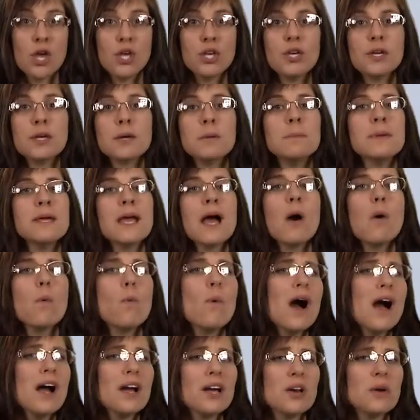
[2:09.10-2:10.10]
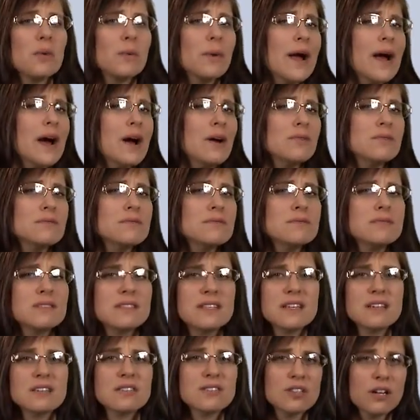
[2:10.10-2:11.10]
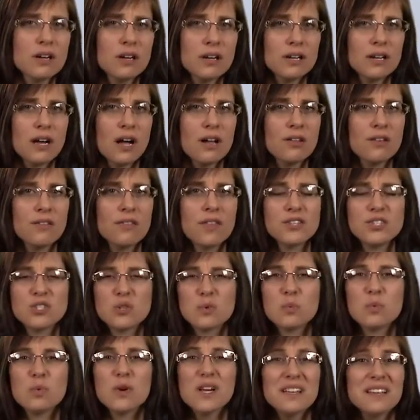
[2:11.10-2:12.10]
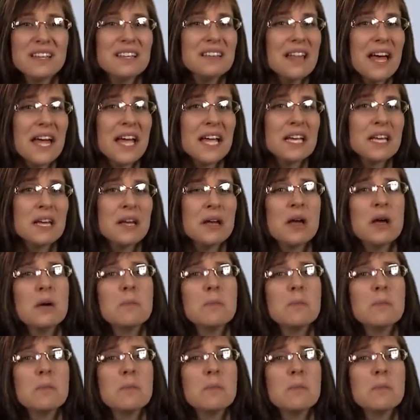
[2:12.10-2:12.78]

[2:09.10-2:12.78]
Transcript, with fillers: You can be out walking around, see a certain color that you really like,